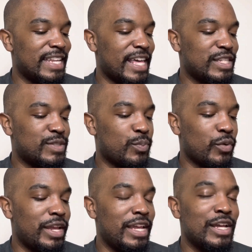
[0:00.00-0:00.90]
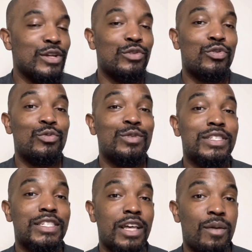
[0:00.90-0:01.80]
in late spring through
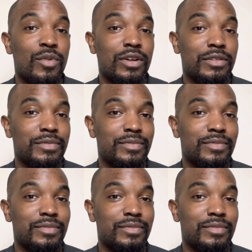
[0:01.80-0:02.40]
summer.